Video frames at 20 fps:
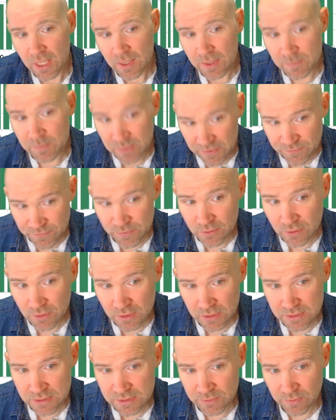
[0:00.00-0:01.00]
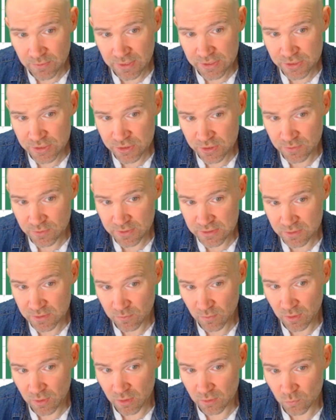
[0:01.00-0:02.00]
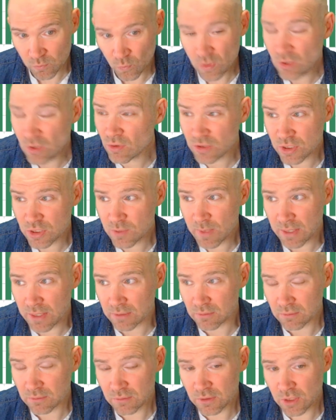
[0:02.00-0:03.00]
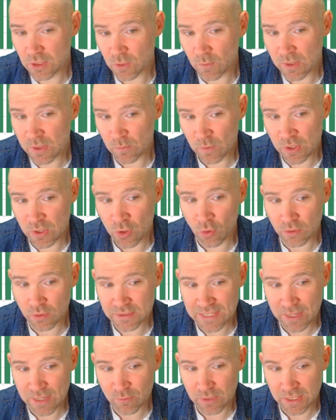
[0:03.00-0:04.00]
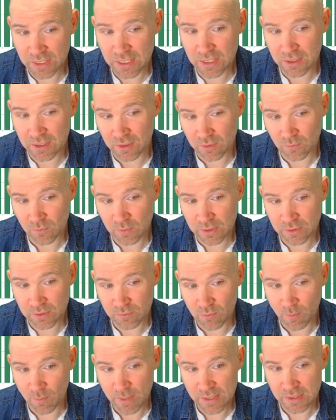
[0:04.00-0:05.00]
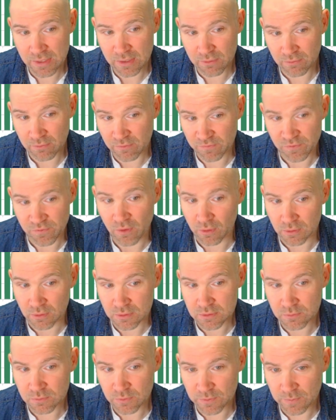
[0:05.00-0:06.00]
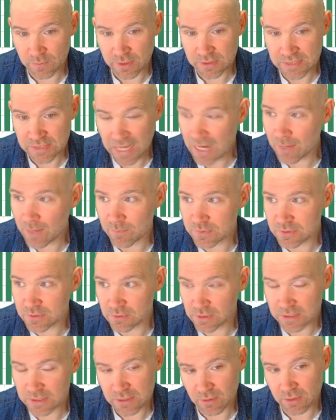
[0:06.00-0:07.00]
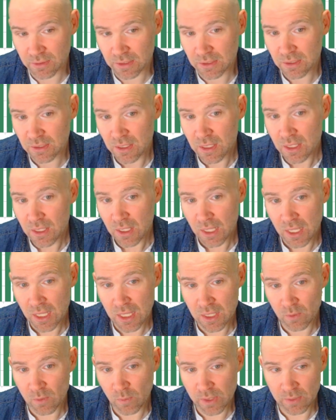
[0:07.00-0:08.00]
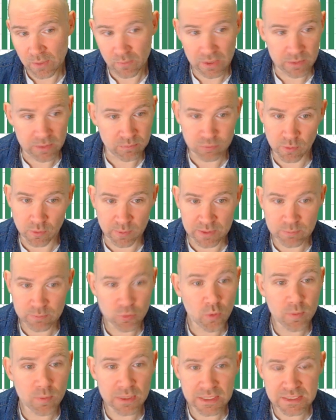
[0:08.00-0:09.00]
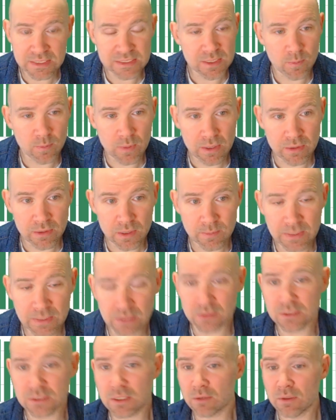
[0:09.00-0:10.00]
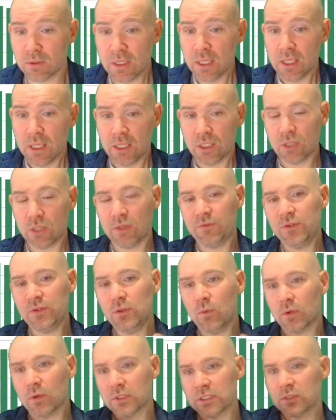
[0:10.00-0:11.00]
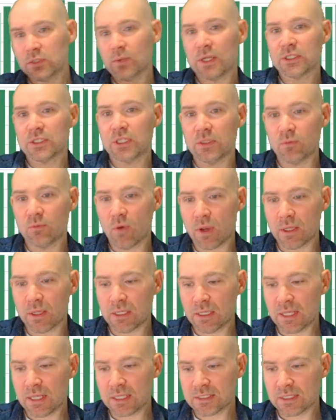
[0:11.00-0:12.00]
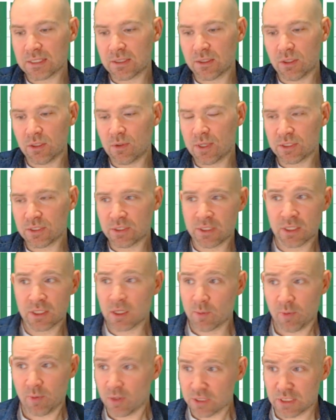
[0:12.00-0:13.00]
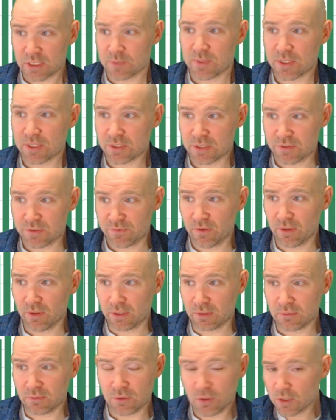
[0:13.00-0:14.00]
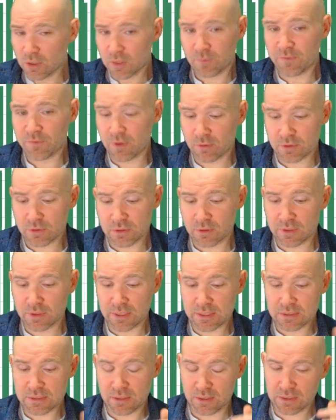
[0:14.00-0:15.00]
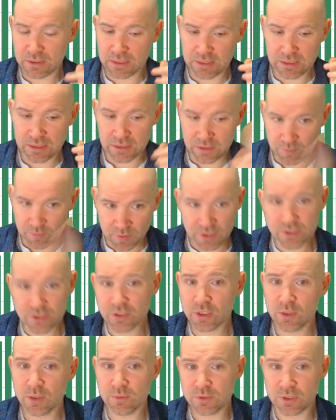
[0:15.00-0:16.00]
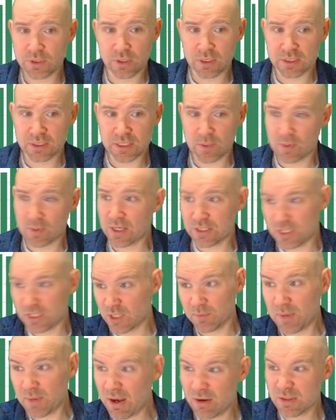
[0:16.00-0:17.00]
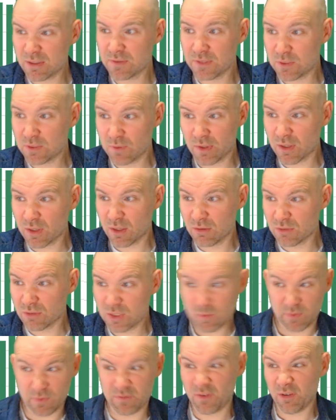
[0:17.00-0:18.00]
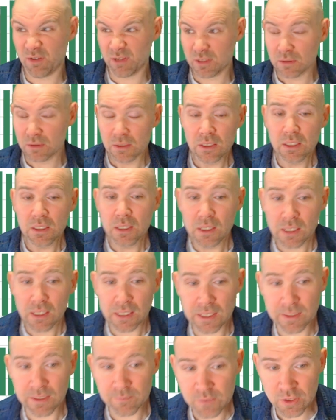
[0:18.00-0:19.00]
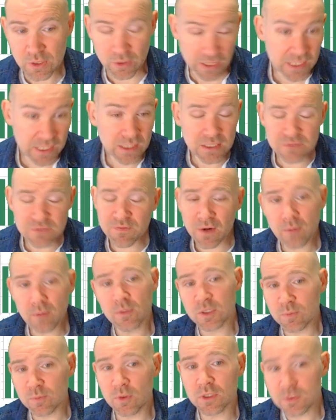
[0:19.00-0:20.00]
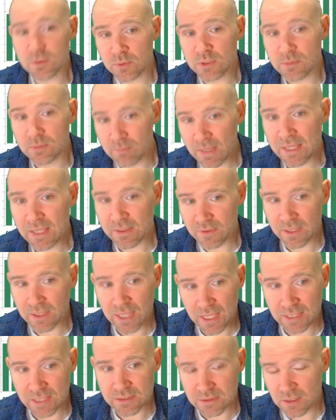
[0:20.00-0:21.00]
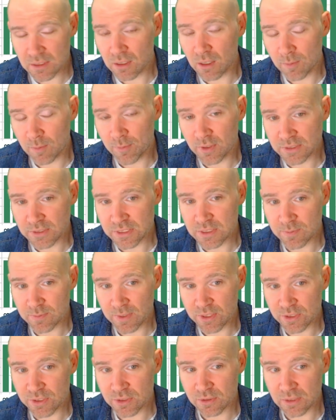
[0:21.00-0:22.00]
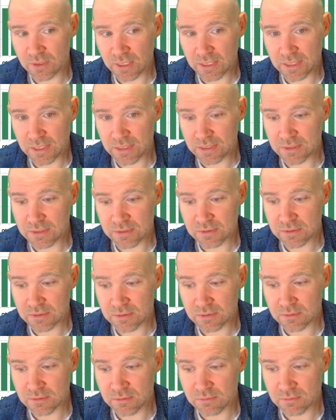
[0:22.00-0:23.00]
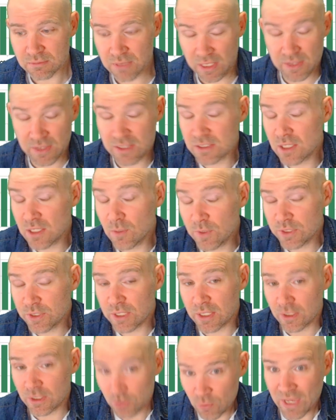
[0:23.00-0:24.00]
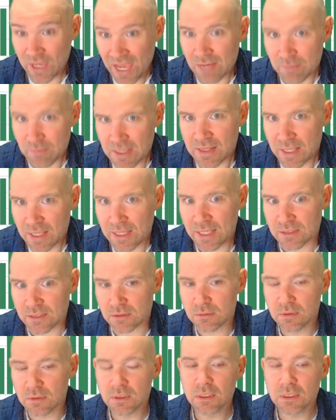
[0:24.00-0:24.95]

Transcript: But if you look at us in relation to the rest of the world, we're not too bad. You know, we're, we're not down here with Romania and France, where, it's absolutely tiny. Uh, we're, we're probably probably somewhere in the middle. So you know, if you wanted to actually write in an essay that you actually think our participation is fine, you're going to focus on things like the, the pressure groups. You're going to say, well, actually, comparatively to other countries, we're fine. Um, you know, it is very much possible to make the case that our participation is that there's no issue here. You can make that case.